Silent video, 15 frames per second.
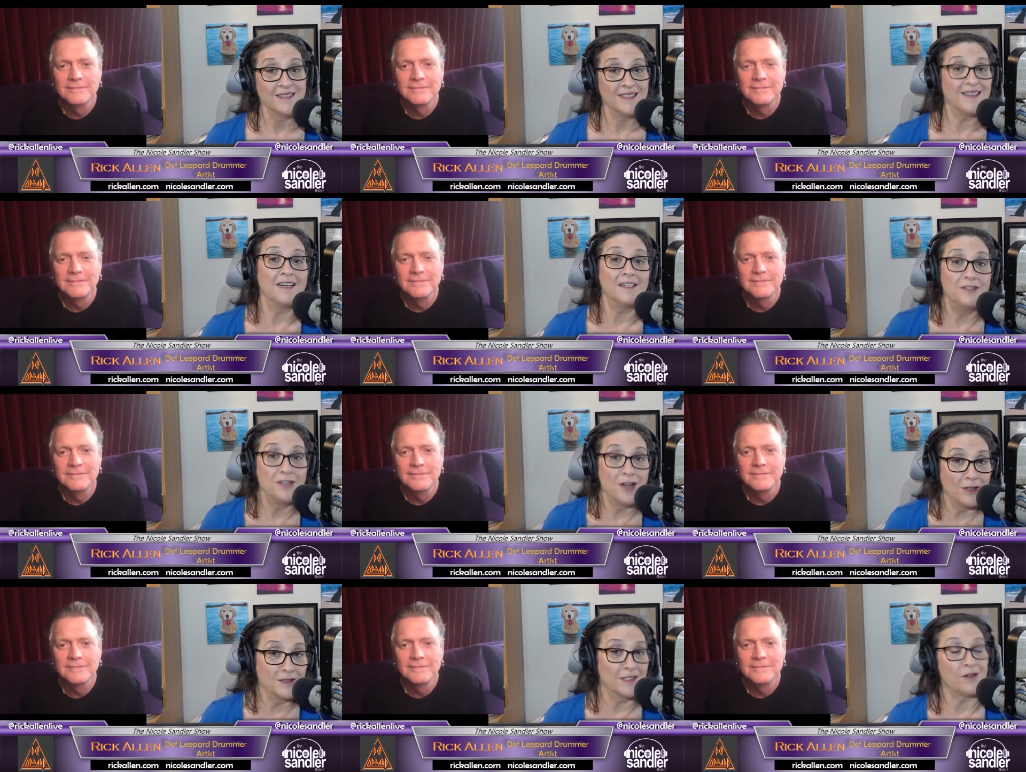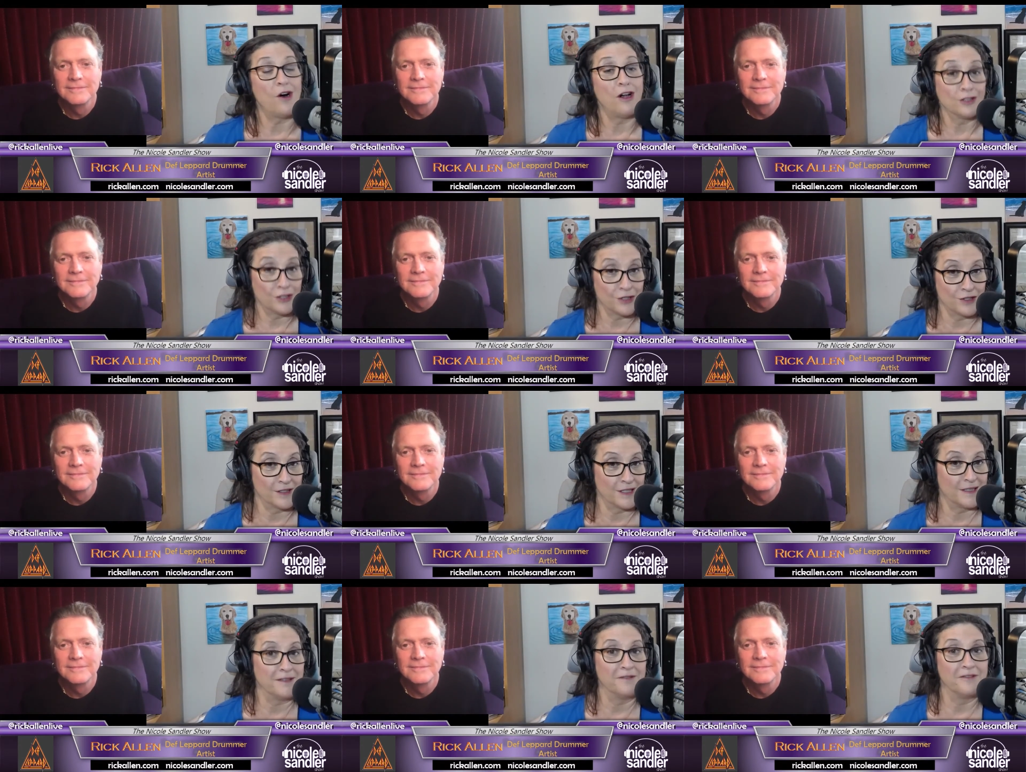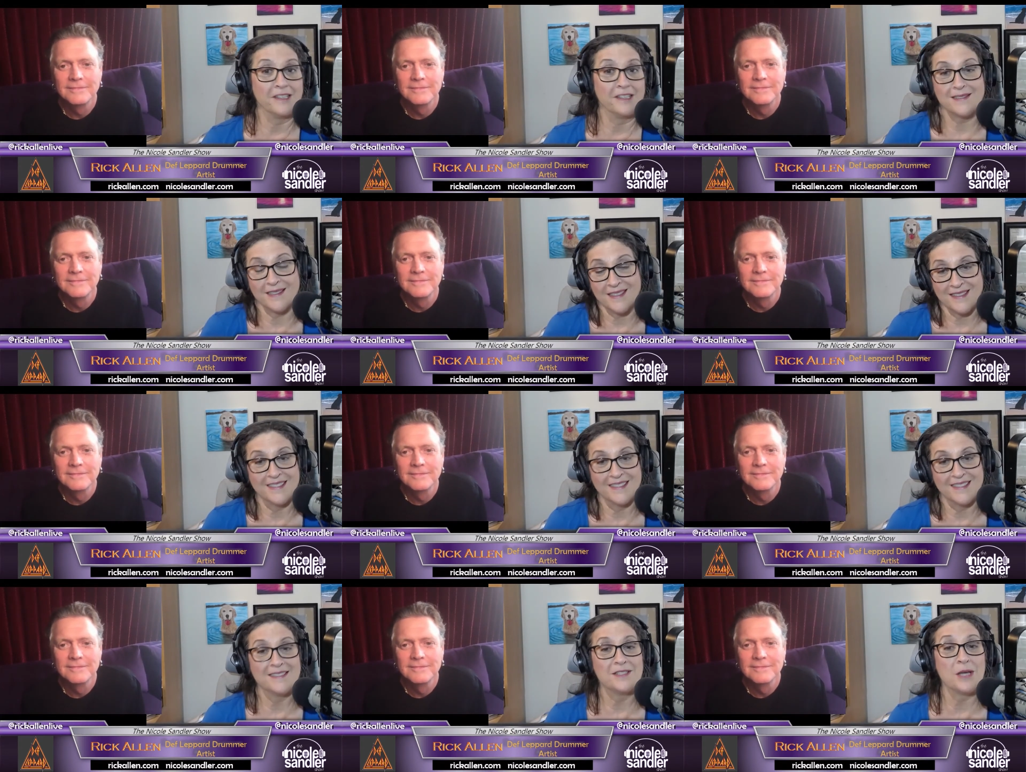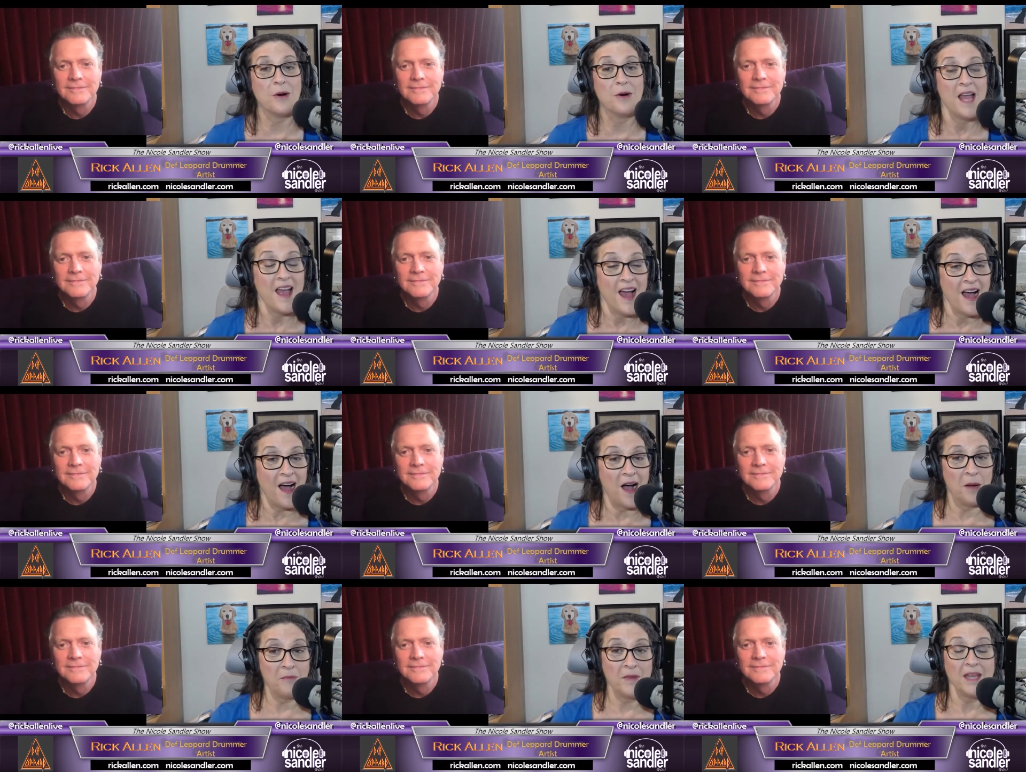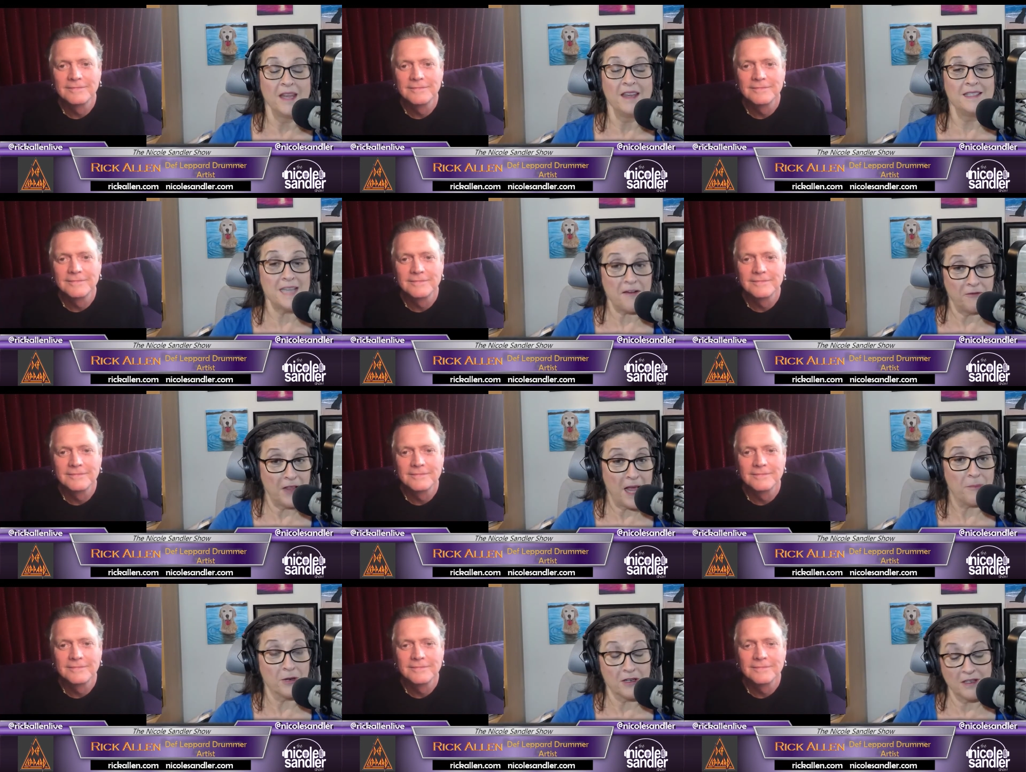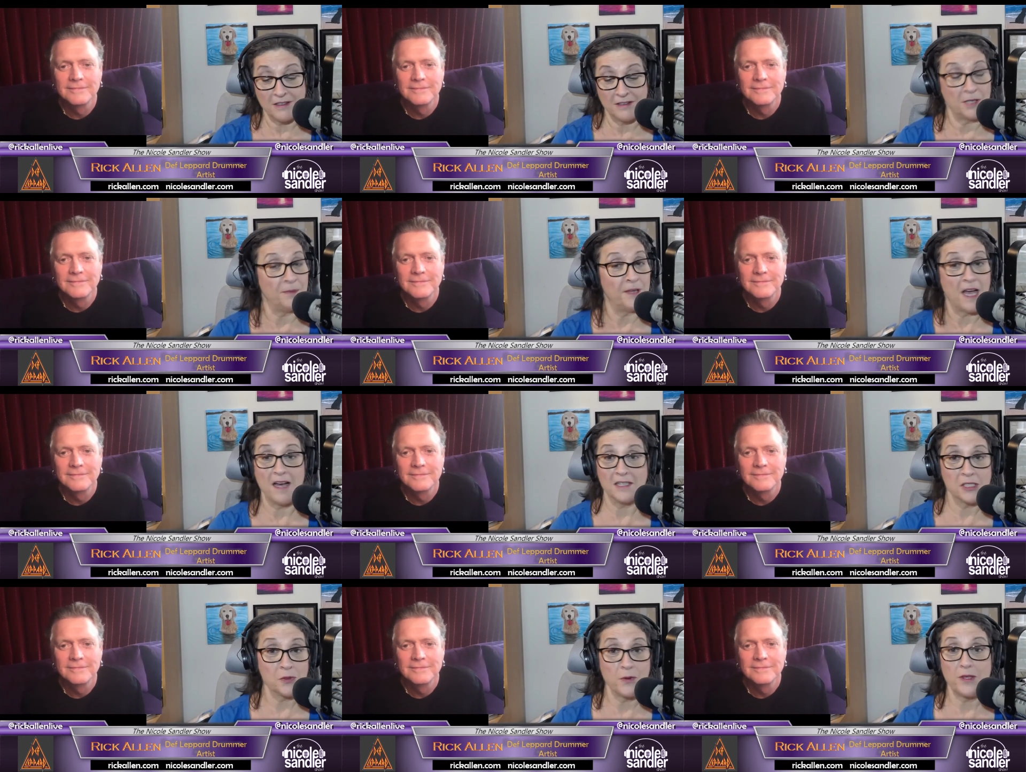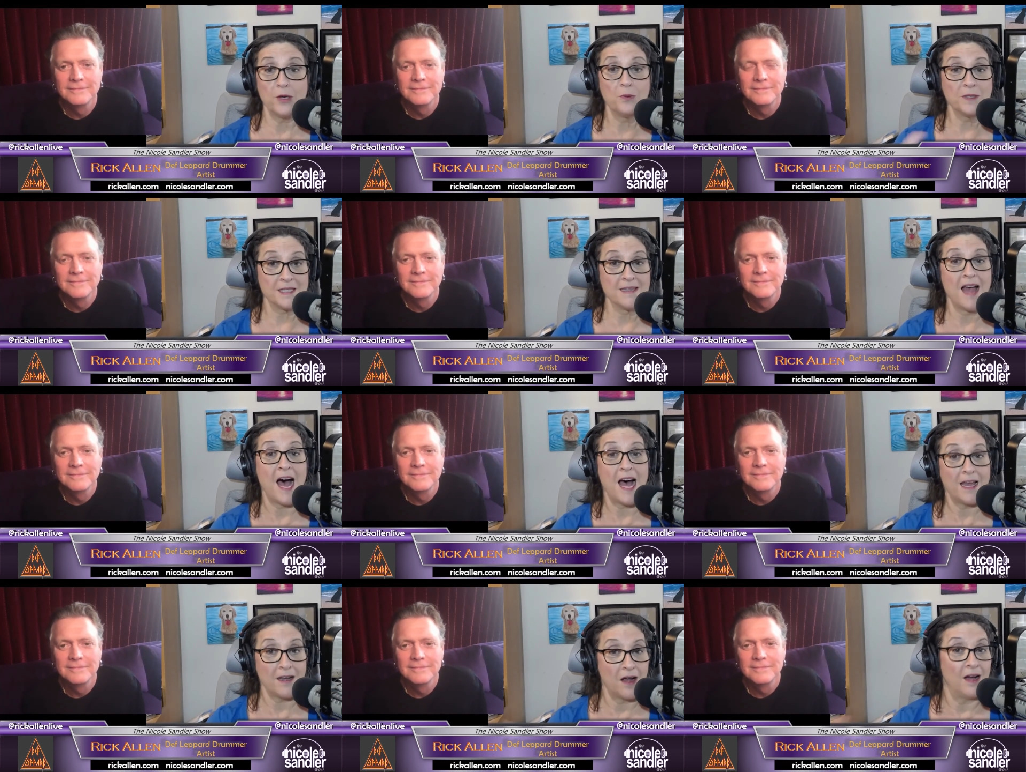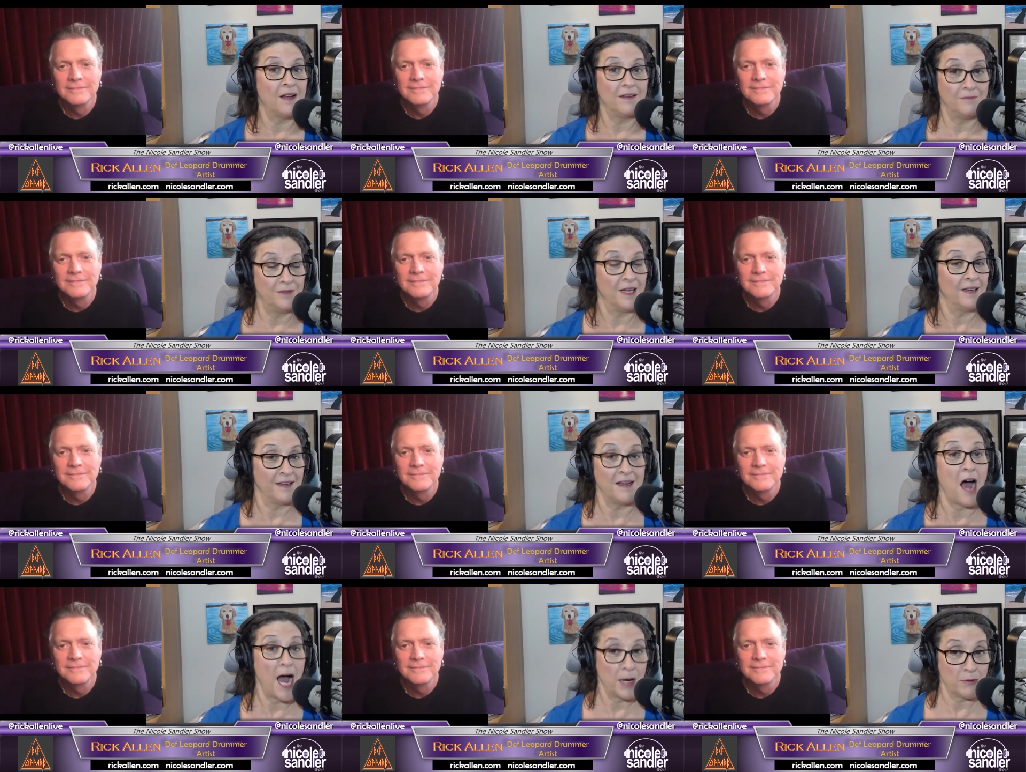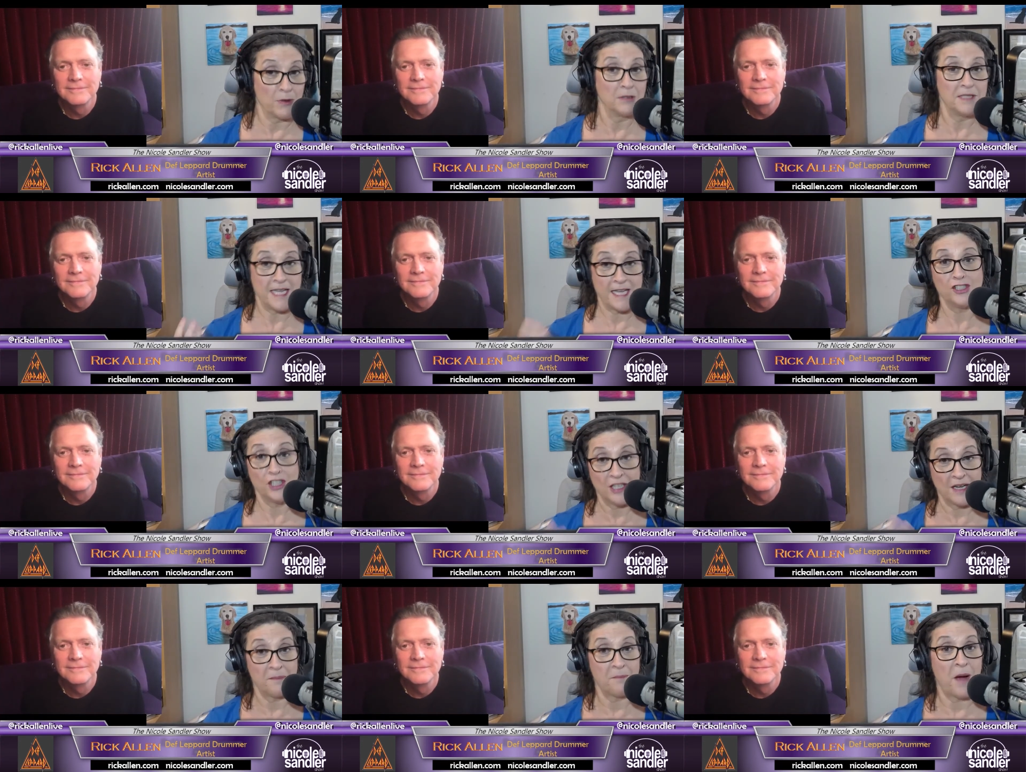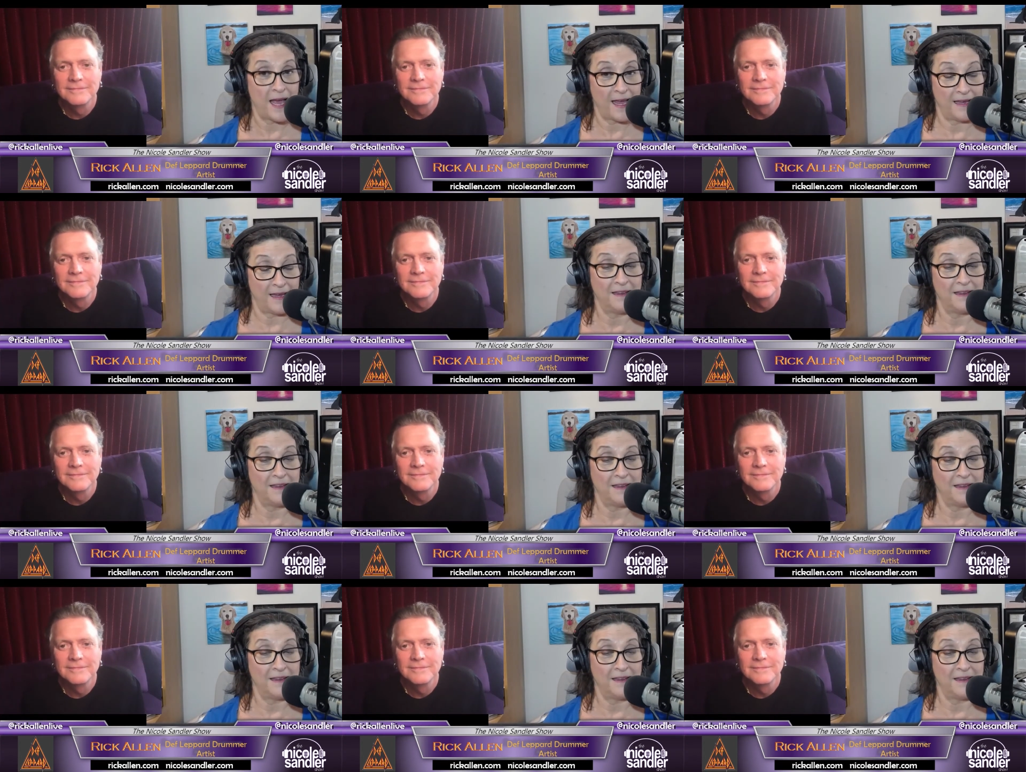Speaker 1: adult alternative. It's Def Leppard, to be honest with you, was not in high rotation on my